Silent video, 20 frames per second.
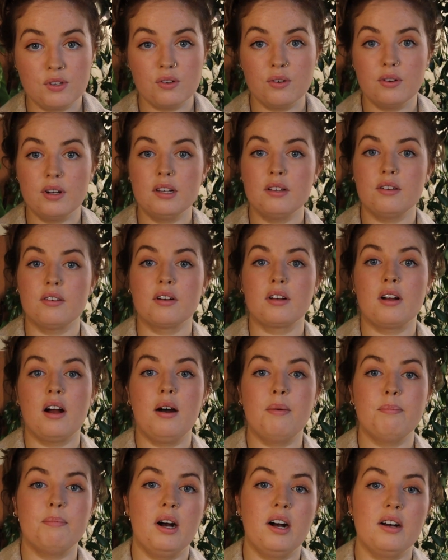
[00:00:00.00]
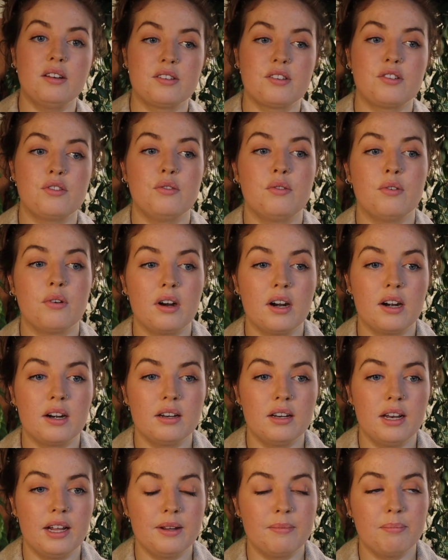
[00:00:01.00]
soil or compost, or
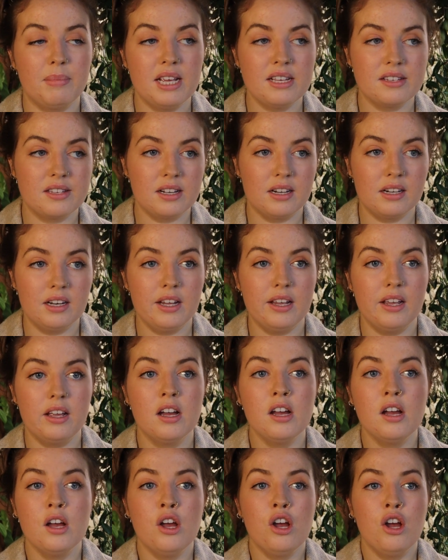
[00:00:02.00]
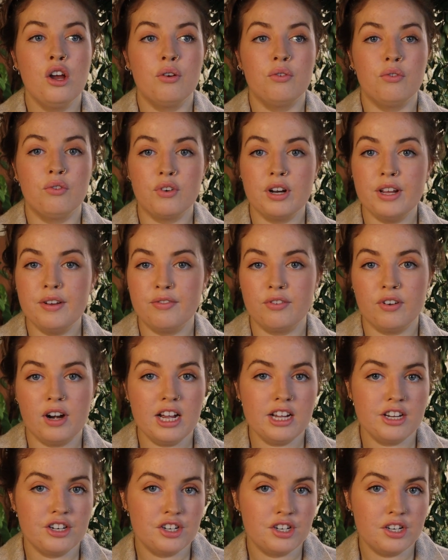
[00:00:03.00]
like basically
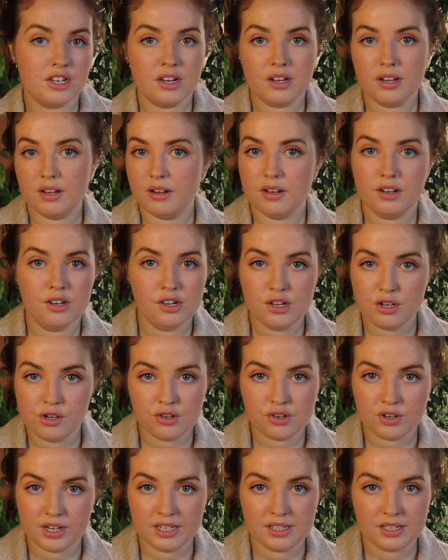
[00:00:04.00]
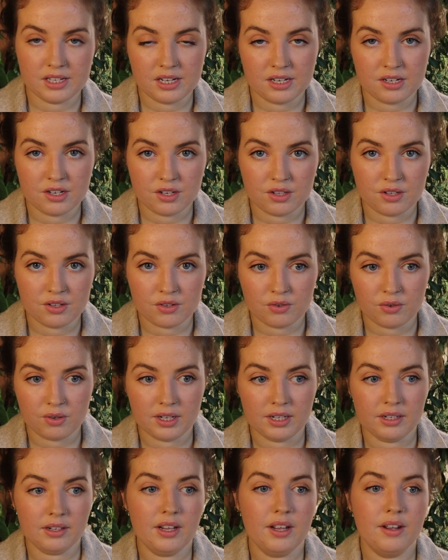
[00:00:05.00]
refreshed nutrients into the
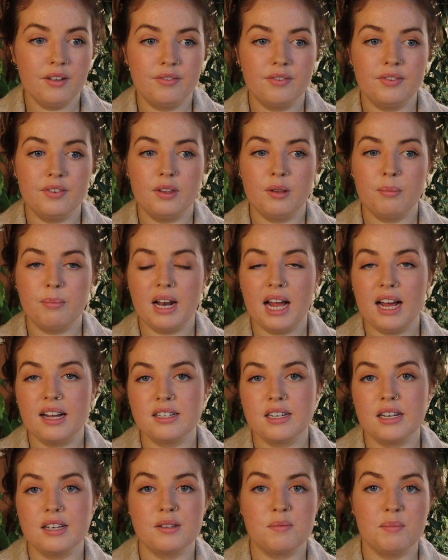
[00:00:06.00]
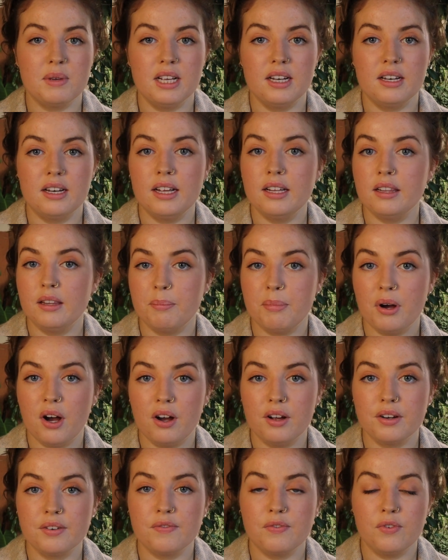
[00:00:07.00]
soil. If the plant has been in the
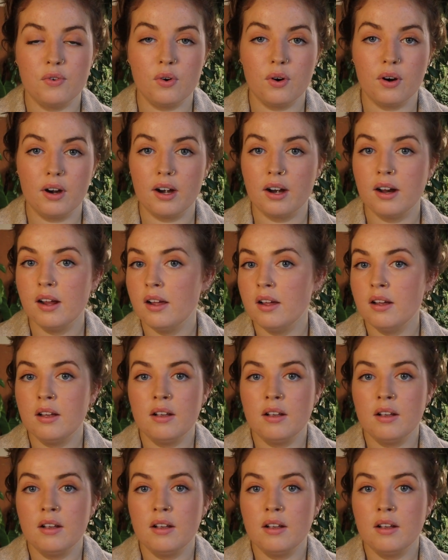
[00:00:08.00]
pot for